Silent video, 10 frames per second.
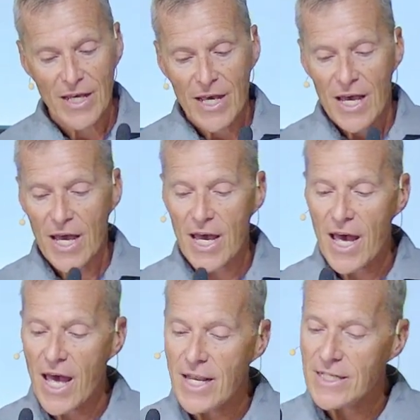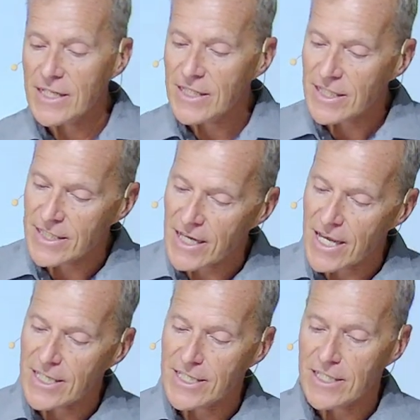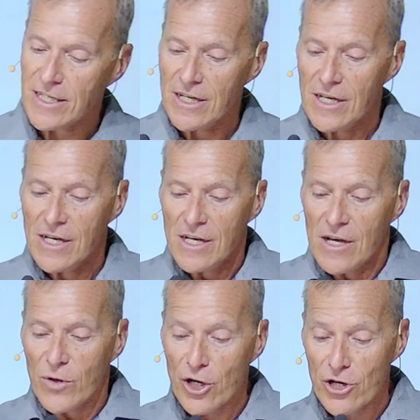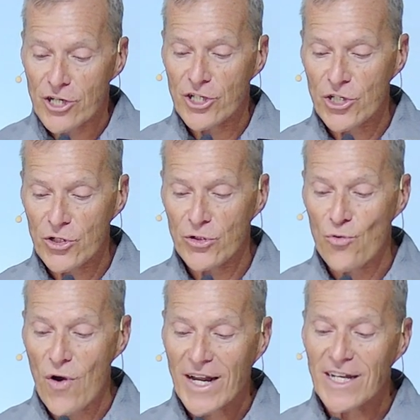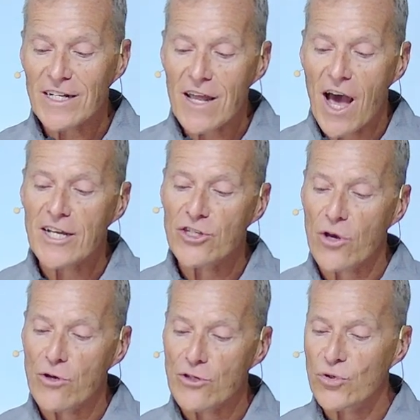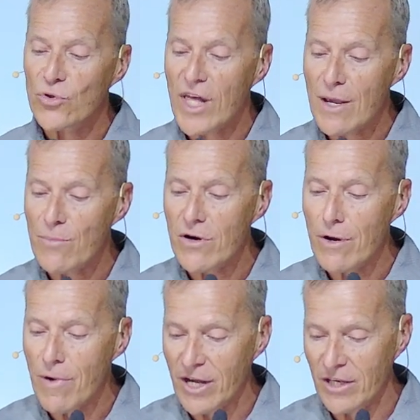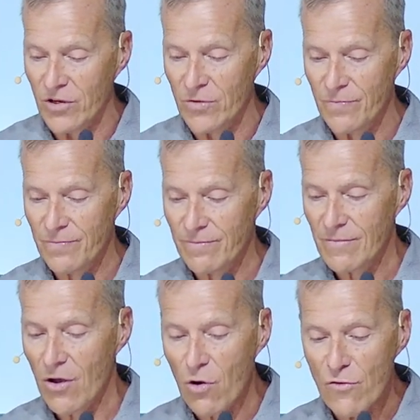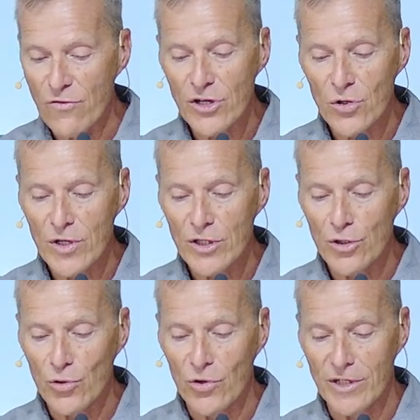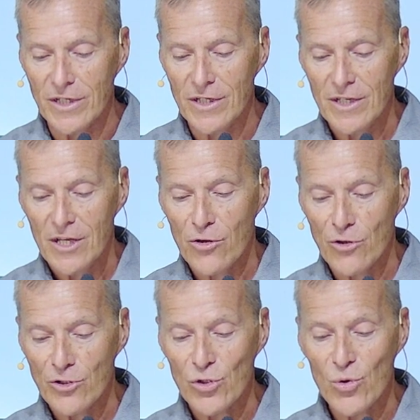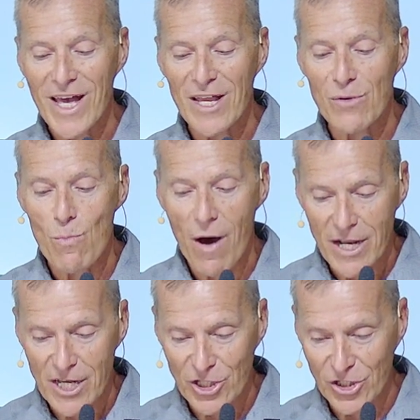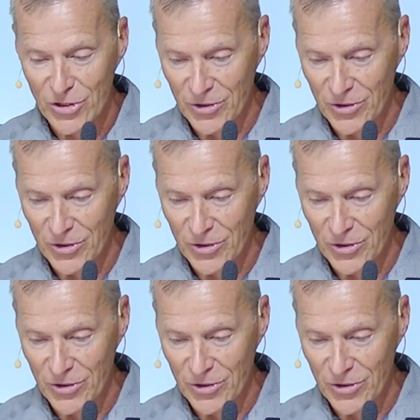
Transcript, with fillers: And he says, We urge you to recognize those who labor among you, over you in the Lord, those who admonish you.